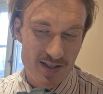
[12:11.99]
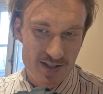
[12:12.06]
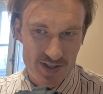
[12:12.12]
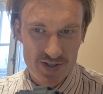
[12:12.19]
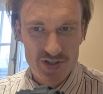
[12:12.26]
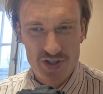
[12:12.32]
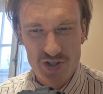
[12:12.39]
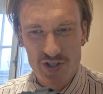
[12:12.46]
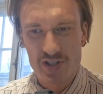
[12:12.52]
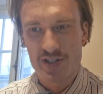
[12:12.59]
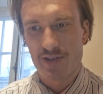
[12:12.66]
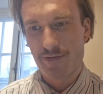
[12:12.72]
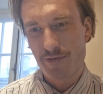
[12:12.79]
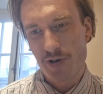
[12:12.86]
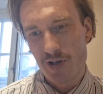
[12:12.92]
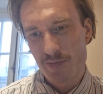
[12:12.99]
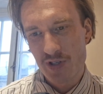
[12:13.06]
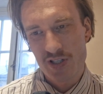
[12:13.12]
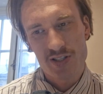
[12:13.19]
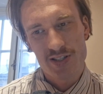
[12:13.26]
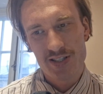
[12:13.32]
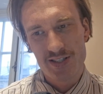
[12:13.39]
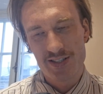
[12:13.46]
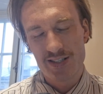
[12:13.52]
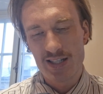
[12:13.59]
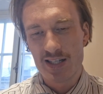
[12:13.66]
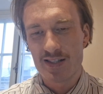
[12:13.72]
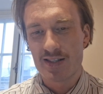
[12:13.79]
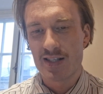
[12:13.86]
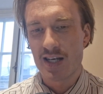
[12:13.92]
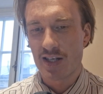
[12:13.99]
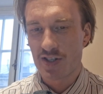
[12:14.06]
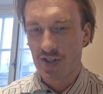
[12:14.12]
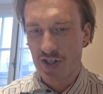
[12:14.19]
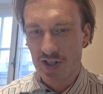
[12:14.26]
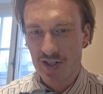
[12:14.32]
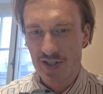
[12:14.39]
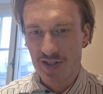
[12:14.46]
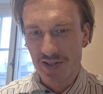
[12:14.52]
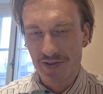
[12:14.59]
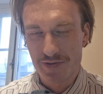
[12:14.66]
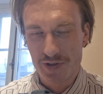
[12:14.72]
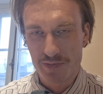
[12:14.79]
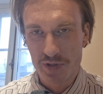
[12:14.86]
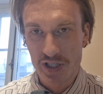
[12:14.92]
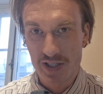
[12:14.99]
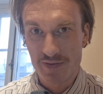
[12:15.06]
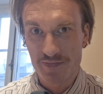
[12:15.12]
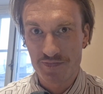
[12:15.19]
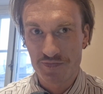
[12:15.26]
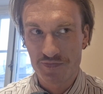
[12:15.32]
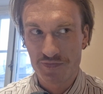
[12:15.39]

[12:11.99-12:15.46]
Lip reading: this shorter format. It is less exhausting for me.